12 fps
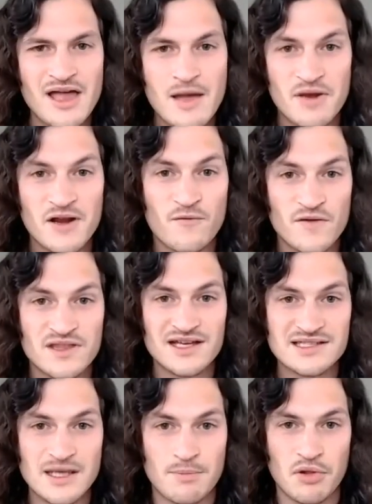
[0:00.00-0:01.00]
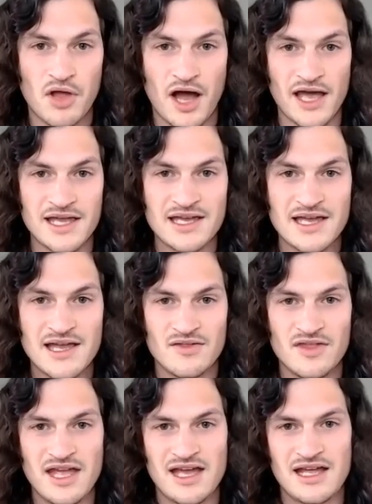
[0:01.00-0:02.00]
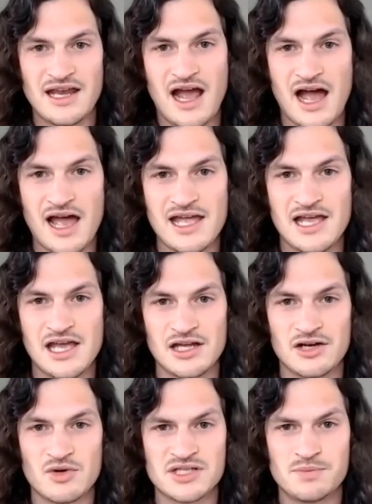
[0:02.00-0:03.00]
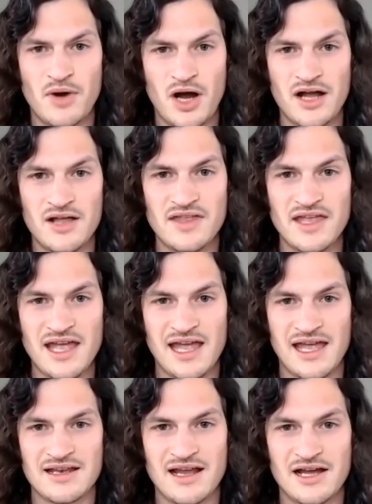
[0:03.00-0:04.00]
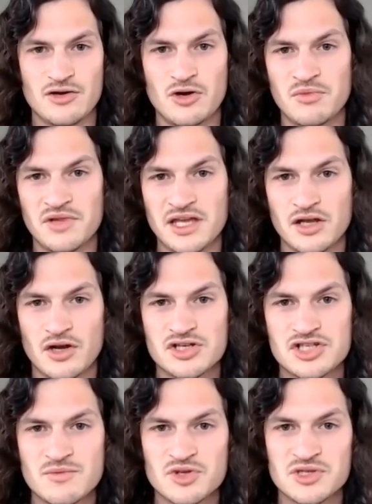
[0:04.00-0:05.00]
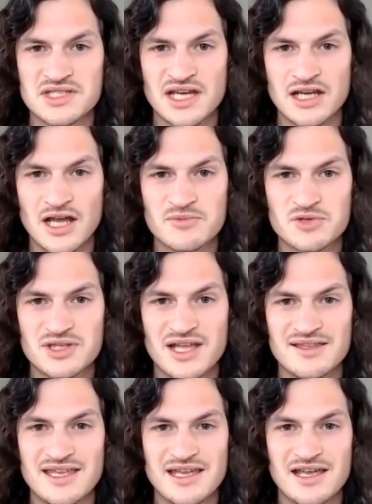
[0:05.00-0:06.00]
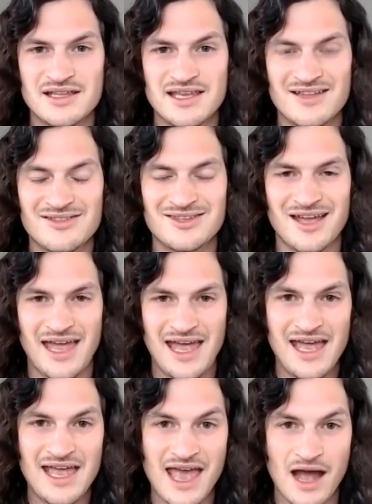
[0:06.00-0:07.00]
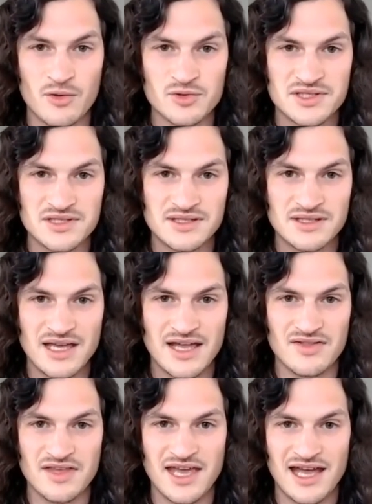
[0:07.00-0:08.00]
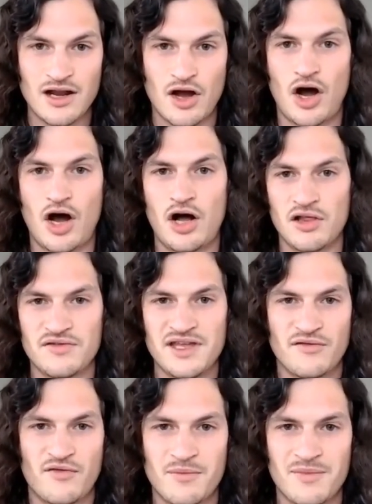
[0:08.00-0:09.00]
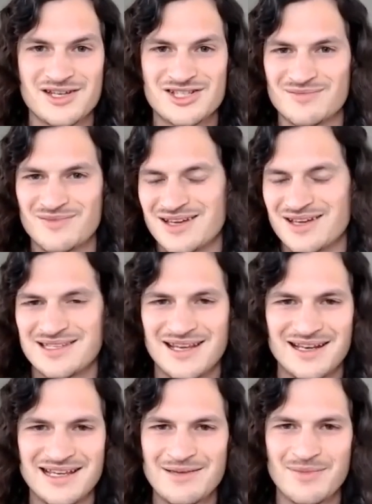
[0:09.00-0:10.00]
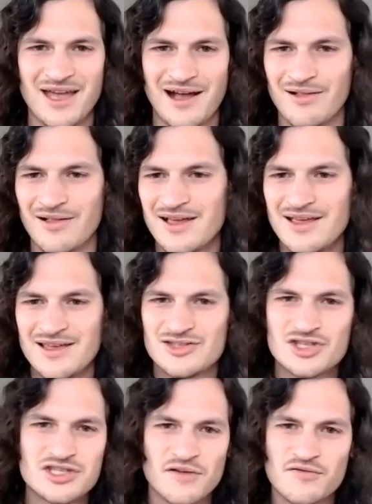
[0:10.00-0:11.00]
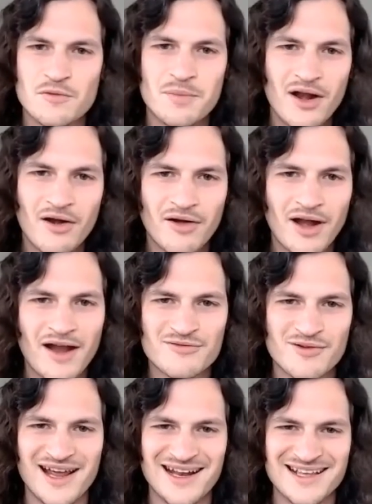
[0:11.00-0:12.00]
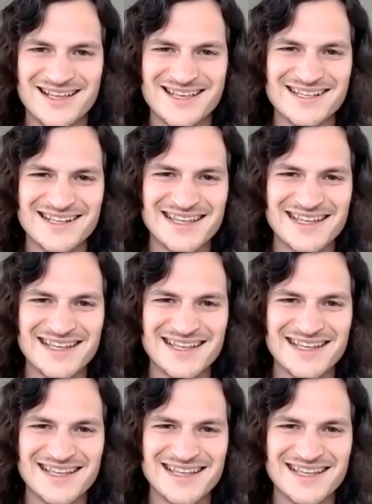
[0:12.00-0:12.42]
But if it does apply, then I can respond, and I normally encourage them to sign up so that they can get the Hangouts and get all of the information, because in an email, just a few paragraphs, right? It doesn't.